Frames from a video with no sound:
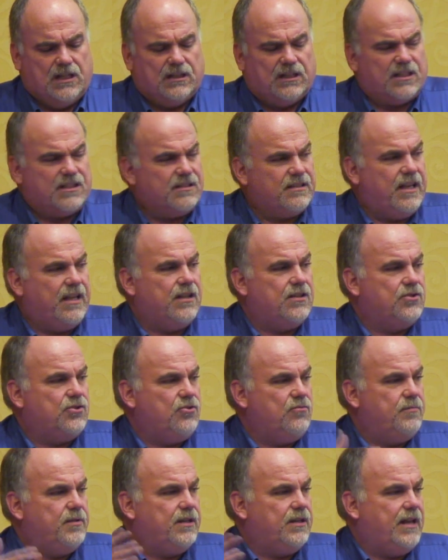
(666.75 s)
Let's say that
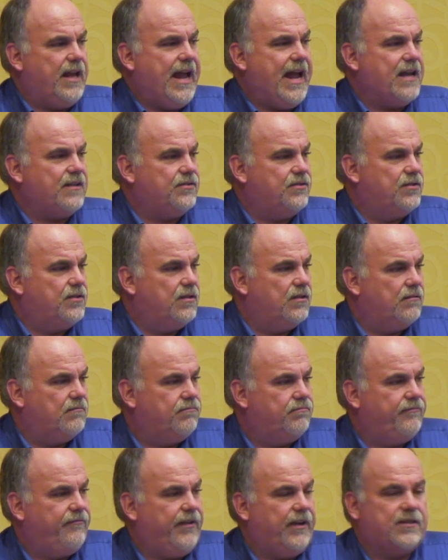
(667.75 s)
you've been asked to
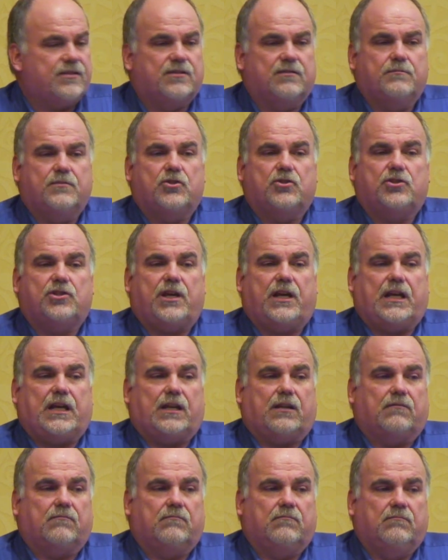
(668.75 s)
fix a
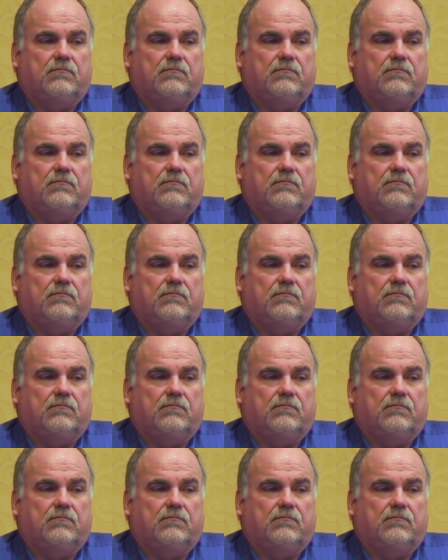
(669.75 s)
machine.